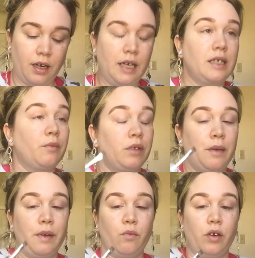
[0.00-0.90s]
need some
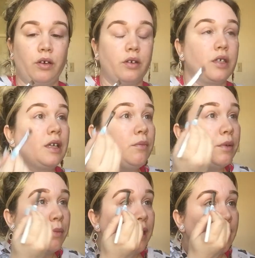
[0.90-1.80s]
lemon water or something
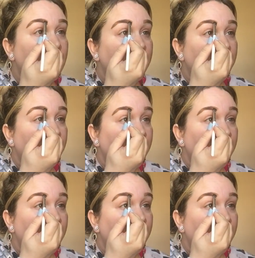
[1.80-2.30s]
in my life.